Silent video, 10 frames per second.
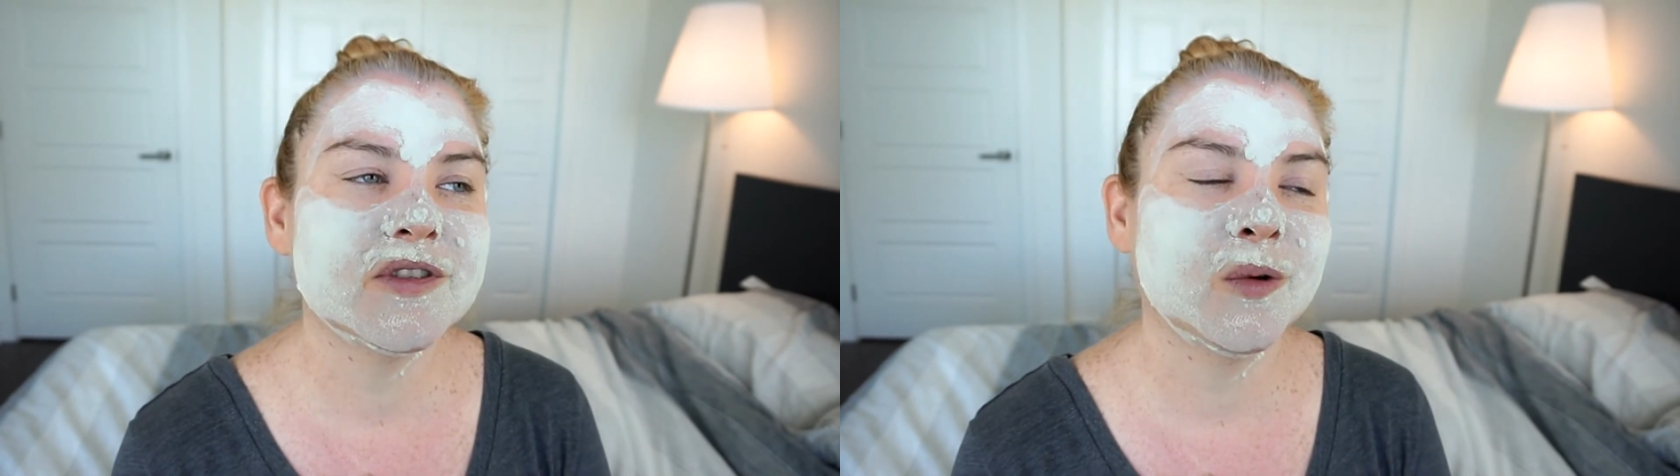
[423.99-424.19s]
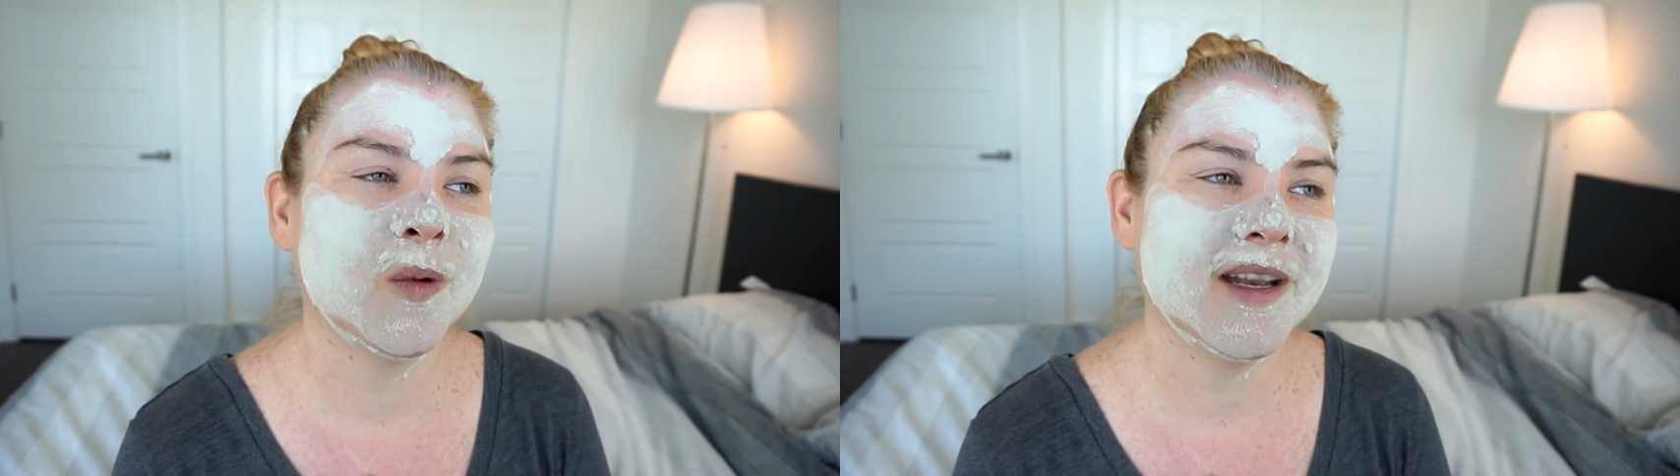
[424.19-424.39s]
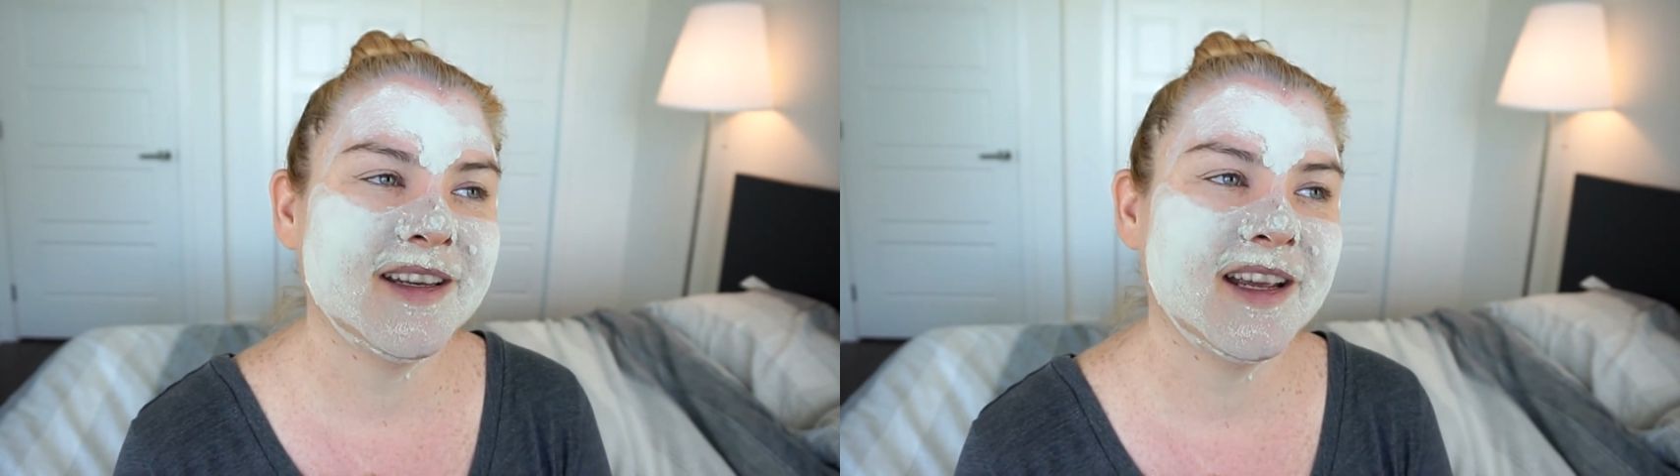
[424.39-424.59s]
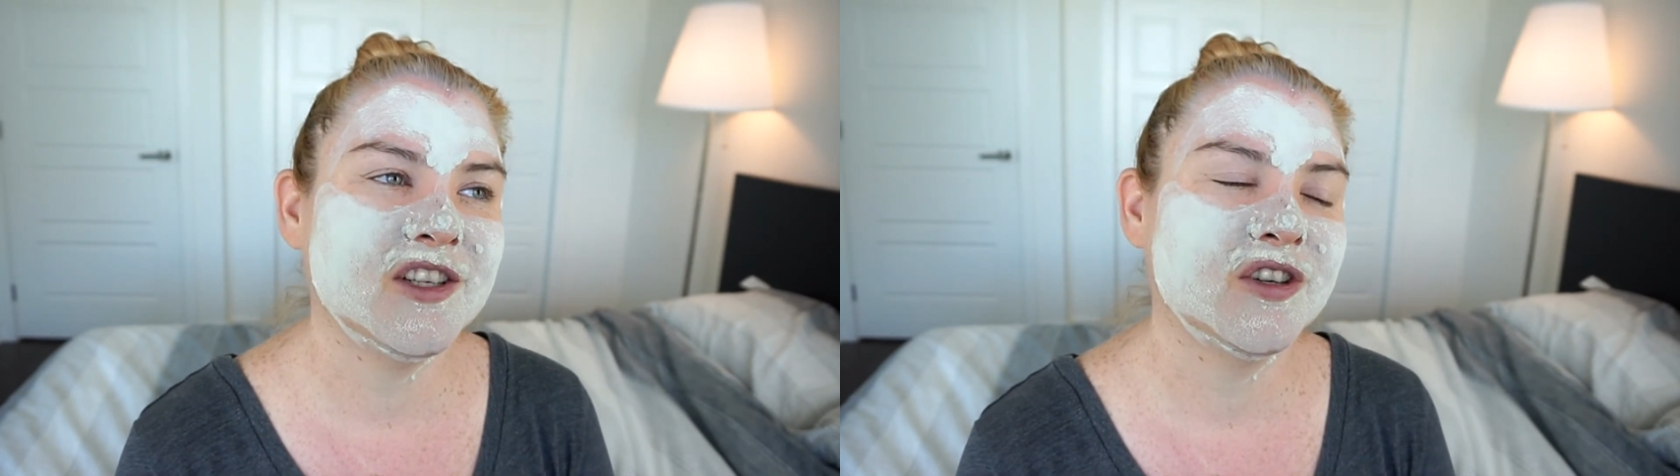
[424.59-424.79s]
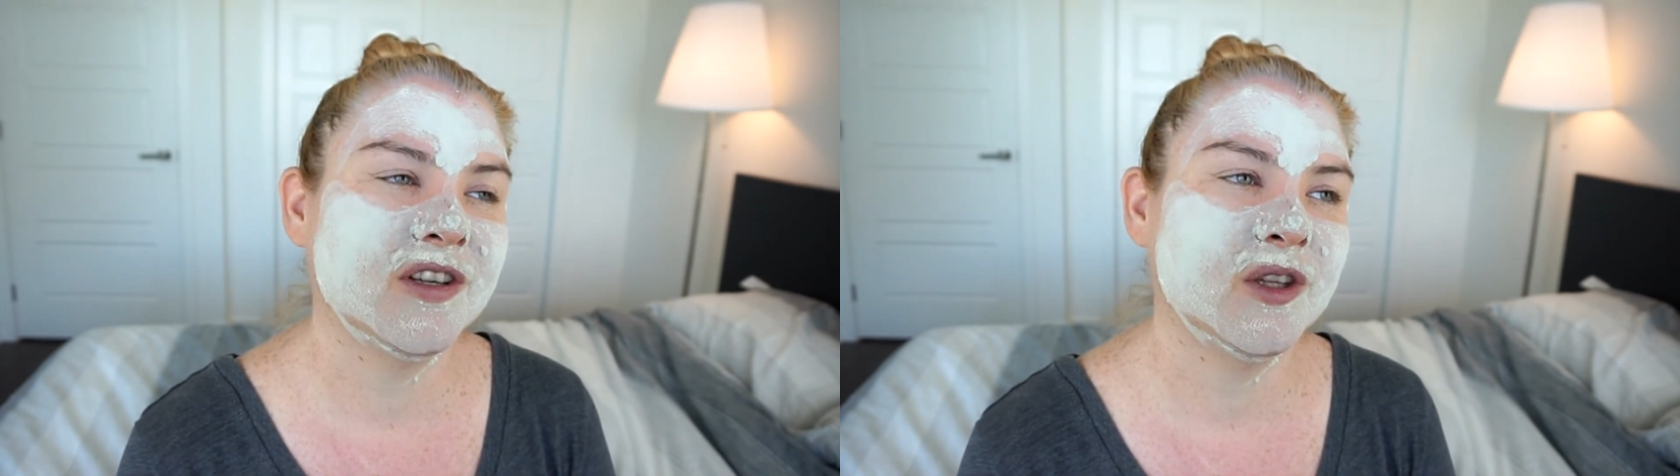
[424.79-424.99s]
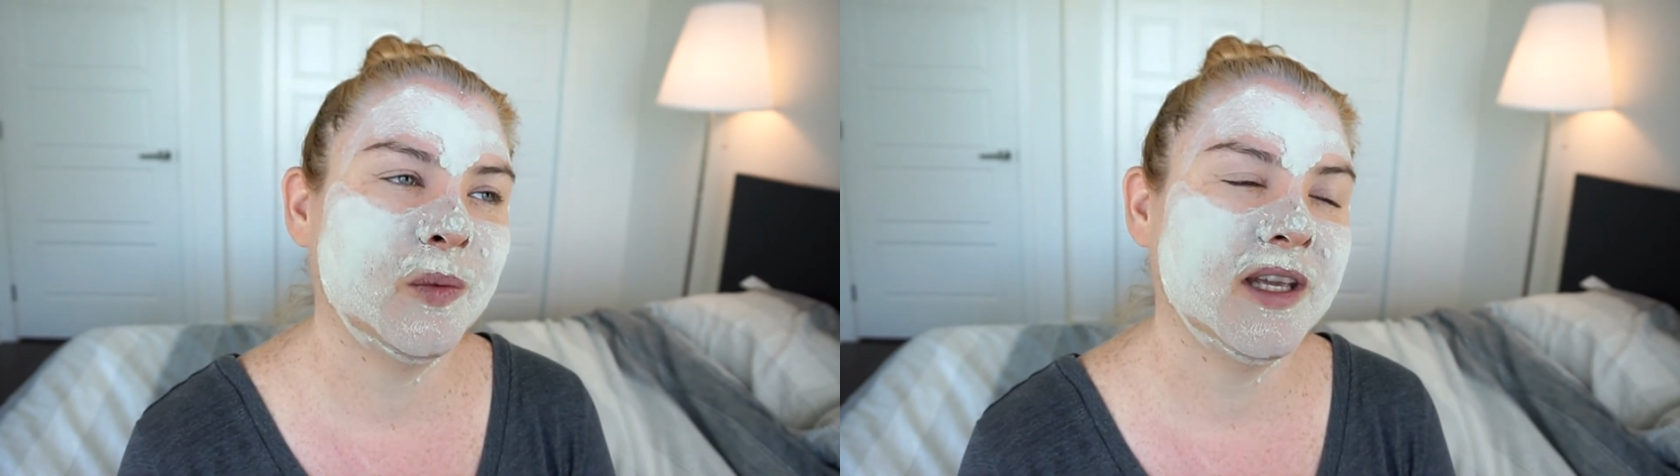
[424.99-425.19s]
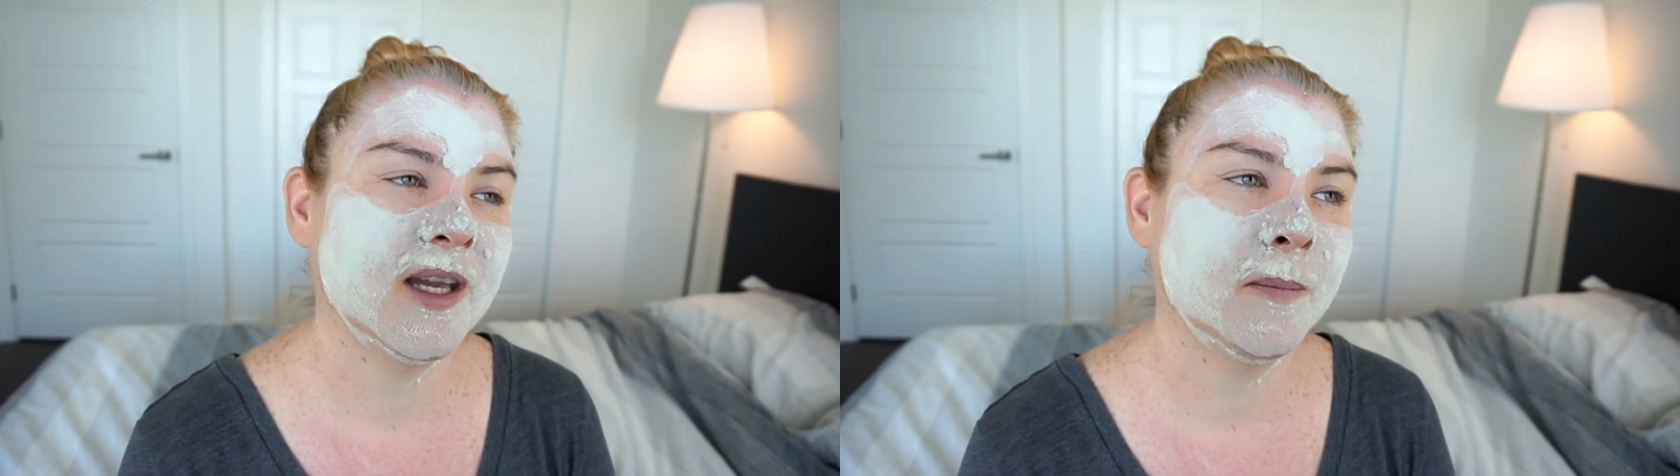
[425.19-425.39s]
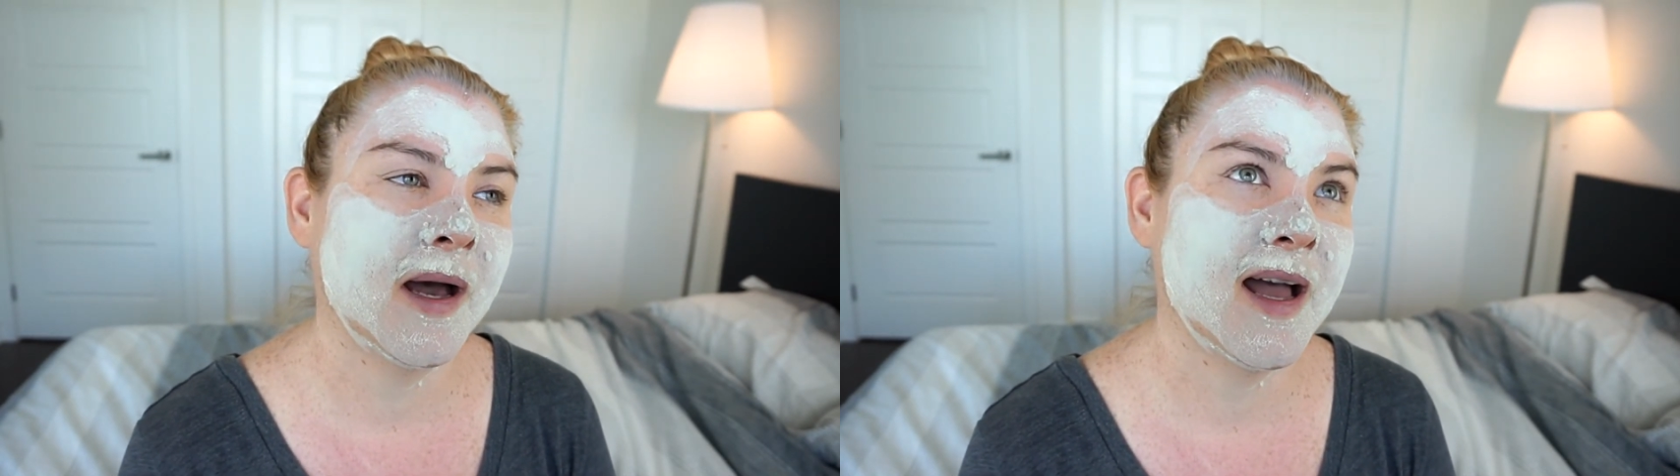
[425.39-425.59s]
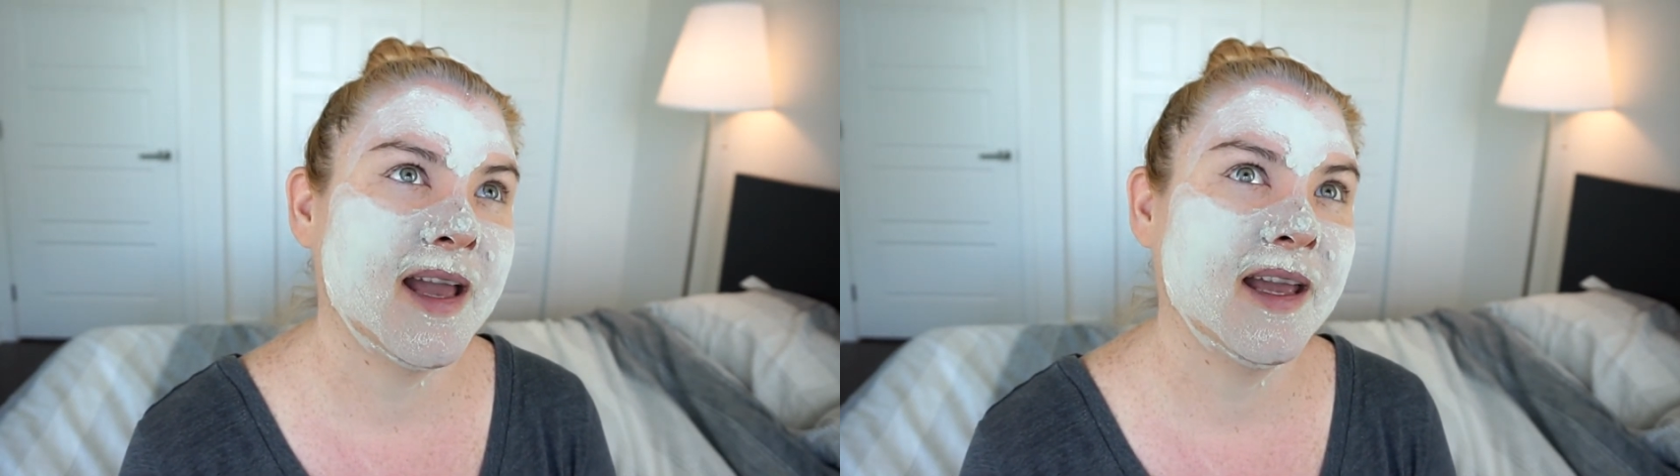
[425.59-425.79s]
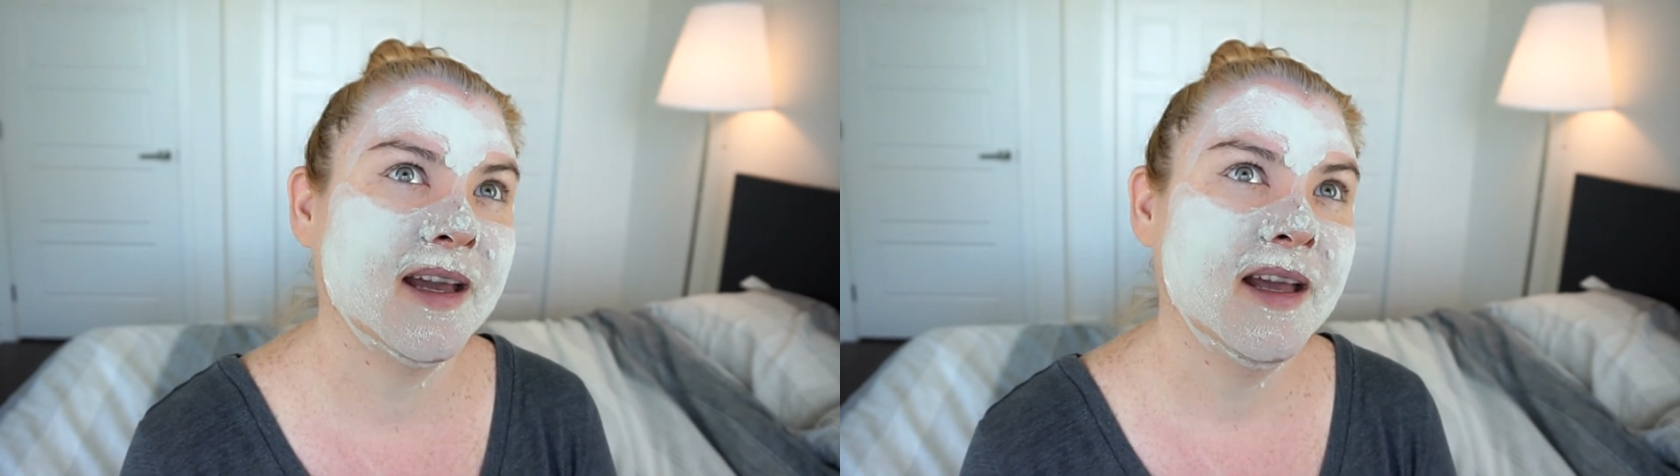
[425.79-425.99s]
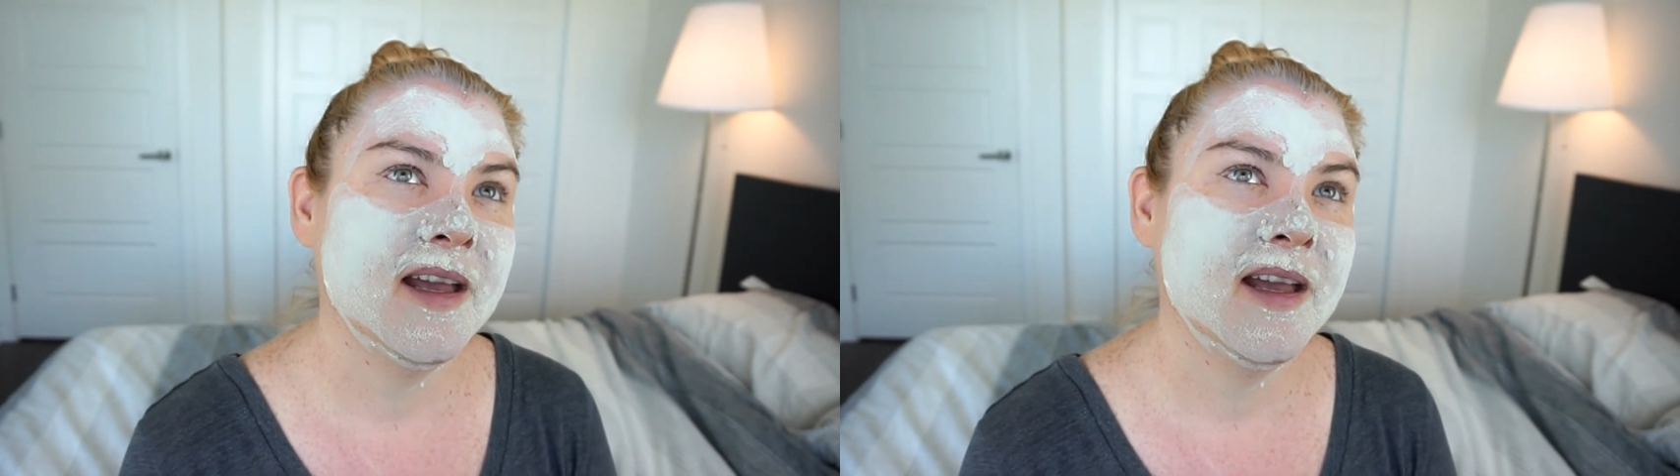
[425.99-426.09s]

So one day during the week, my